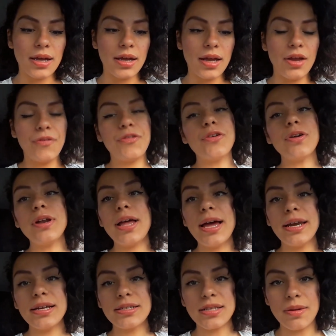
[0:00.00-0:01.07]
If you're
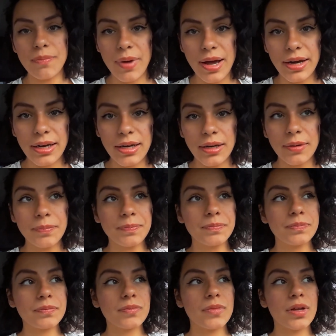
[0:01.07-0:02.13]
letting somebody
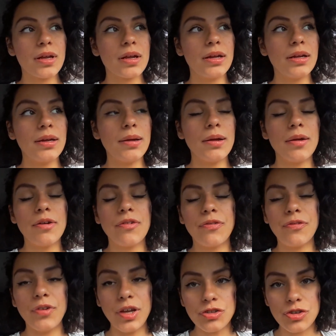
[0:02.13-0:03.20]

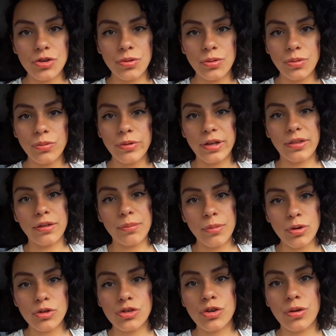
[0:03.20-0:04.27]
feed you with
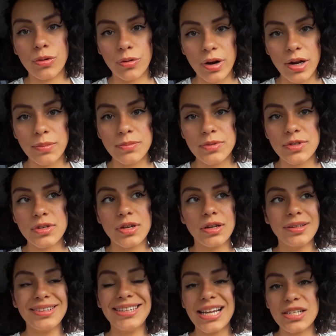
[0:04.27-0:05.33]
emotional crumbs,
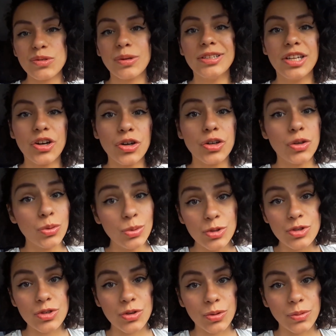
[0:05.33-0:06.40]
that's what they're
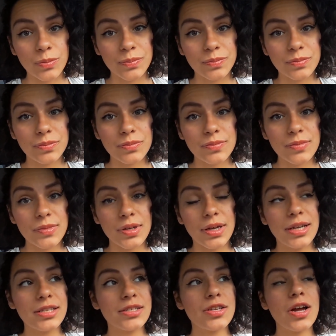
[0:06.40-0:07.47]
used to.
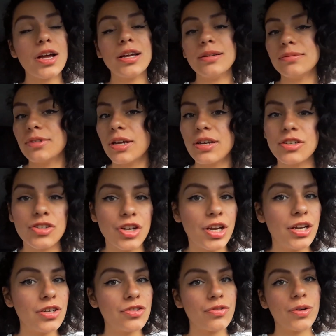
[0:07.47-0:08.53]
It's not going to
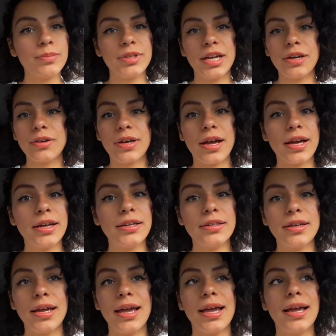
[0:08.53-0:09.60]
change from day to night.
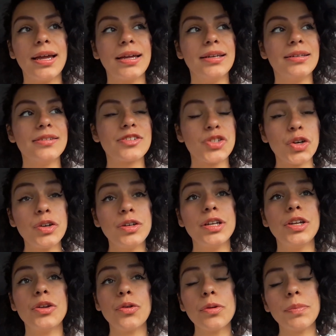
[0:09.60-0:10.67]
And
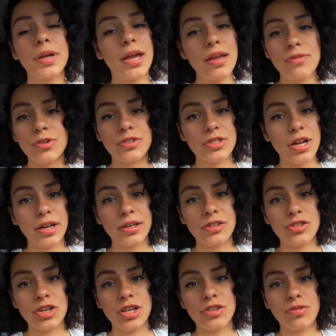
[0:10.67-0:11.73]
certainly your behavior is not going
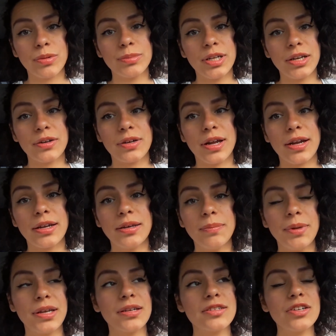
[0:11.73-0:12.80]
to change from day to night.
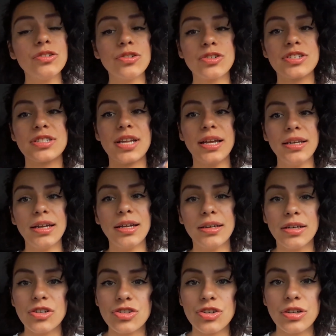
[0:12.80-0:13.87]
Because understanding
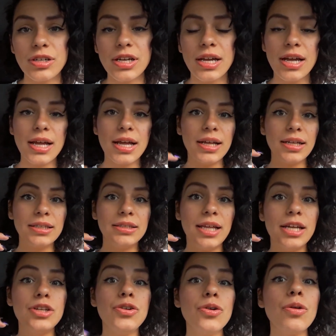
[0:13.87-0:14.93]
initially
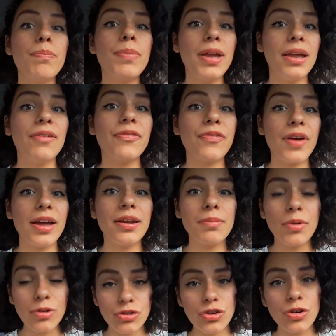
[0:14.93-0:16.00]
that you're being fed
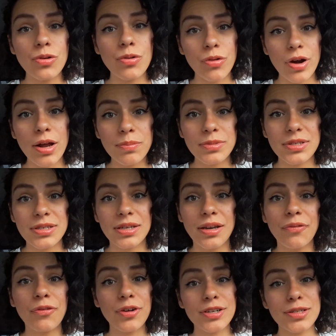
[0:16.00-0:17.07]
emotional crumbs in the
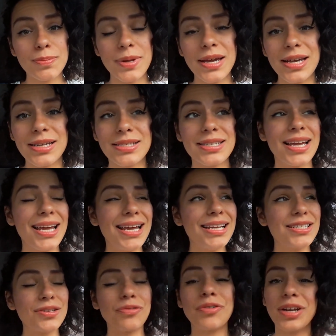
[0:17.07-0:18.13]
first place,
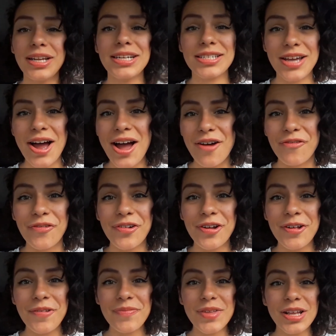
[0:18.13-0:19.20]
it's really tough.
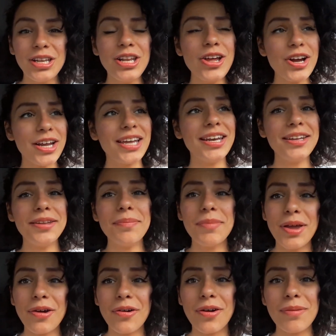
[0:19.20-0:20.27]
Looking in the
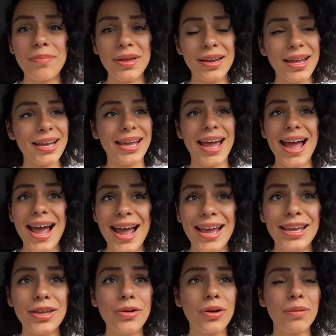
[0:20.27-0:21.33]
mirror and being like, hey,
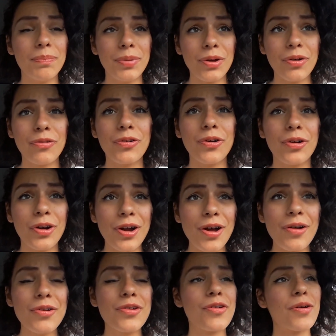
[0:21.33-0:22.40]
you're a beautiful
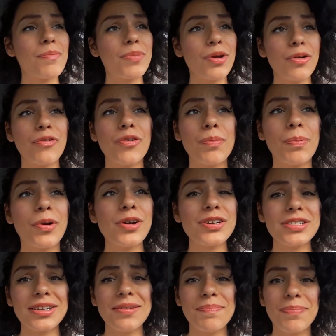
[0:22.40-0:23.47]
girl, you're a beautiful
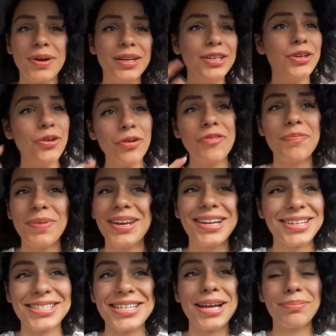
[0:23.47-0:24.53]
person, but you've been
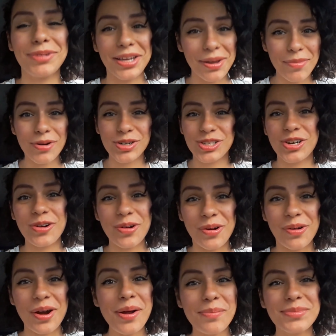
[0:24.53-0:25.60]
accepting emotional
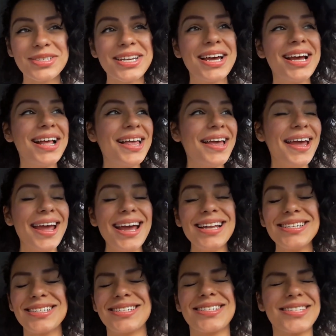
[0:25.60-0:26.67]
crumbs.
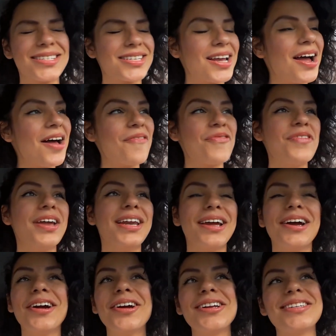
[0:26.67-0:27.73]
It's tough. It
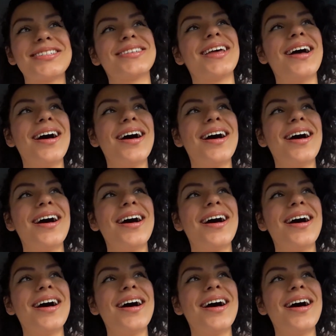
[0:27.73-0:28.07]
hurts